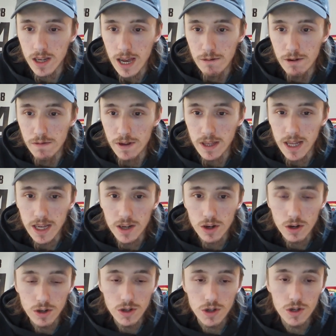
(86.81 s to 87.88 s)
everything they
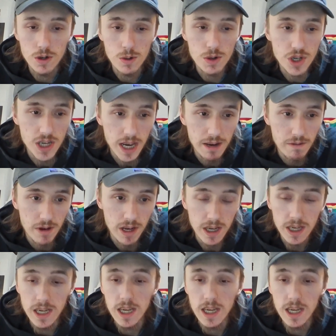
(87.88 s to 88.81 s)
could to save it.